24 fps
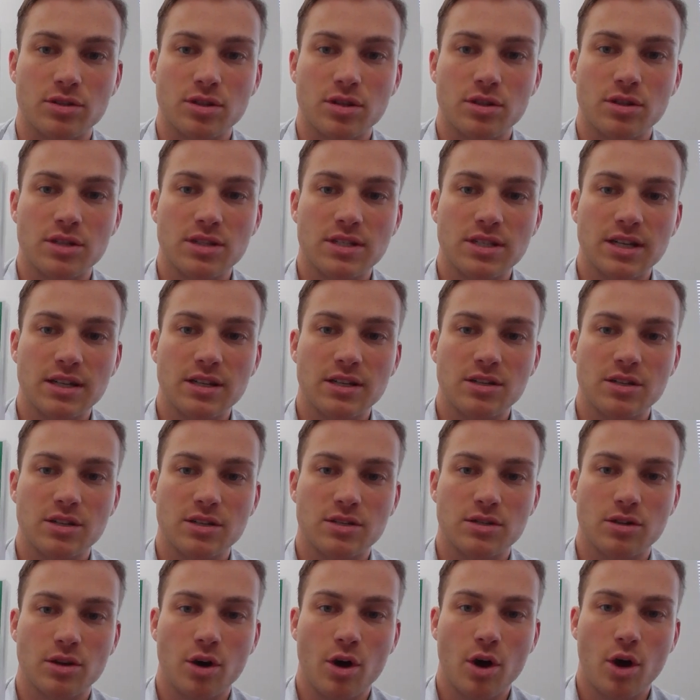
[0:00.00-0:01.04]
So the
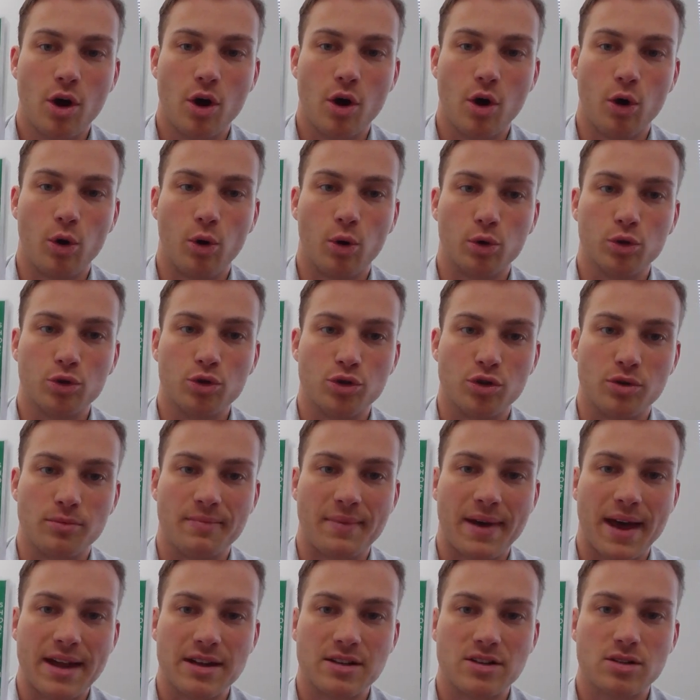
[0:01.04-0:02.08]
signatures all should
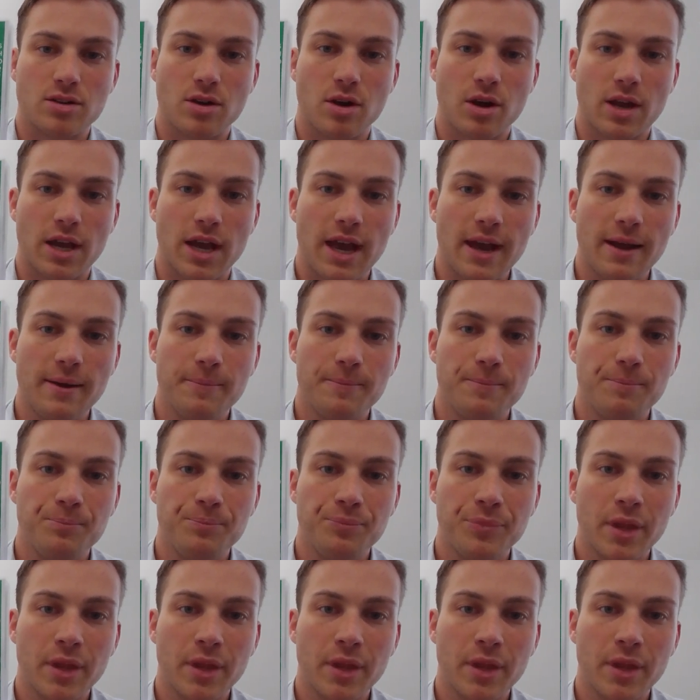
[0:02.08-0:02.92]
match, okay?